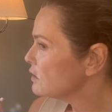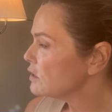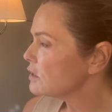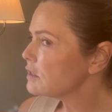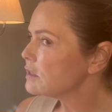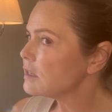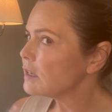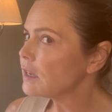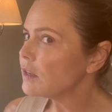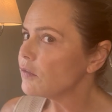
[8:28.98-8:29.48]

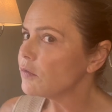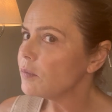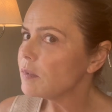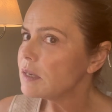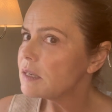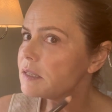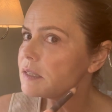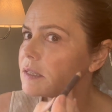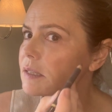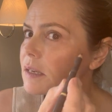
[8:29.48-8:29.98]
just to give me
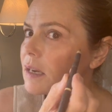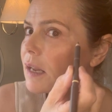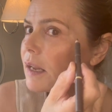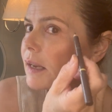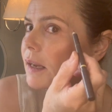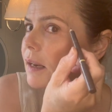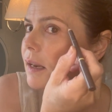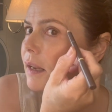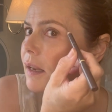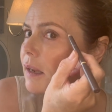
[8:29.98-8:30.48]
a
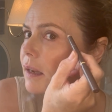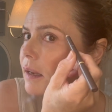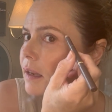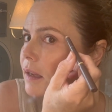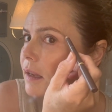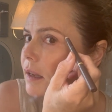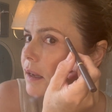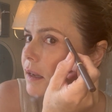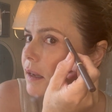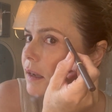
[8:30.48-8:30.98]
slightly
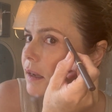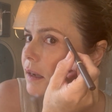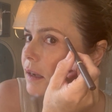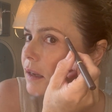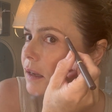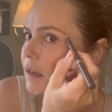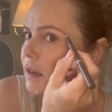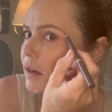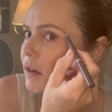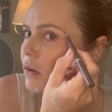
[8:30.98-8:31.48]

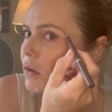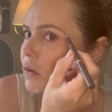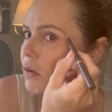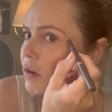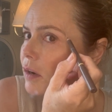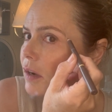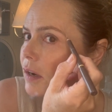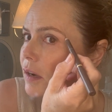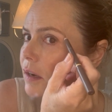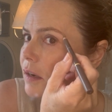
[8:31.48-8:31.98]

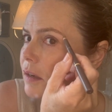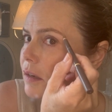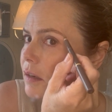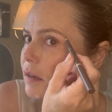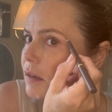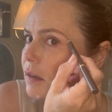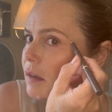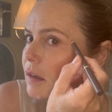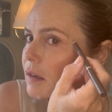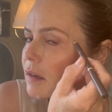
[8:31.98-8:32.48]
longer,
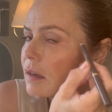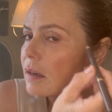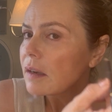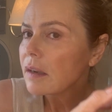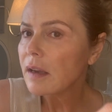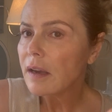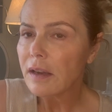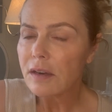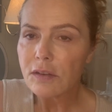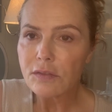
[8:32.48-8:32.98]

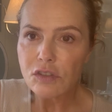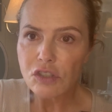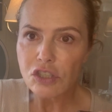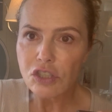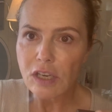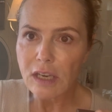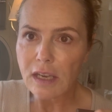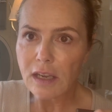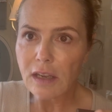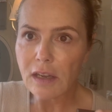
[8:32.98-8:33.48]
kind of
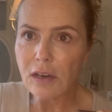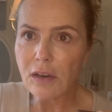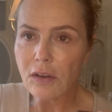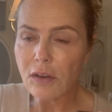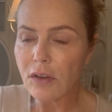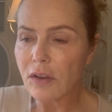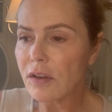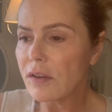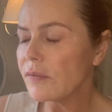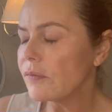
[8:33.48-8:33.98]
chicer
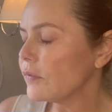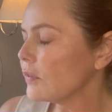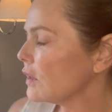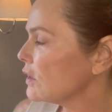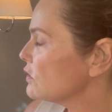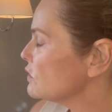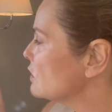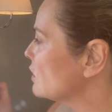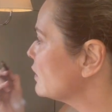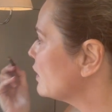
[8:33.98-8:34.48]
look. And
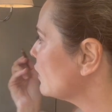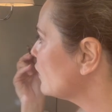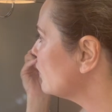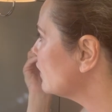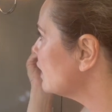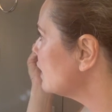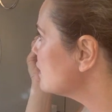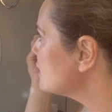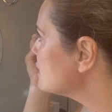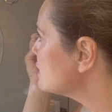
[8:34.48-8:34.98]
I'll do that on
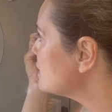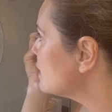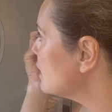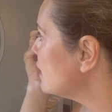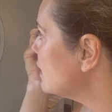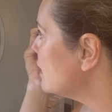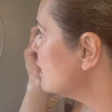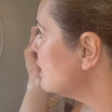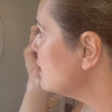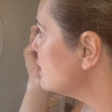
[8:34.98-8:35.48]
the other
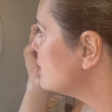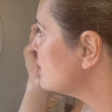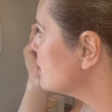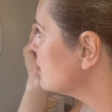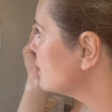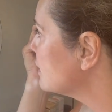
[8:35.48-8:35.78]
side,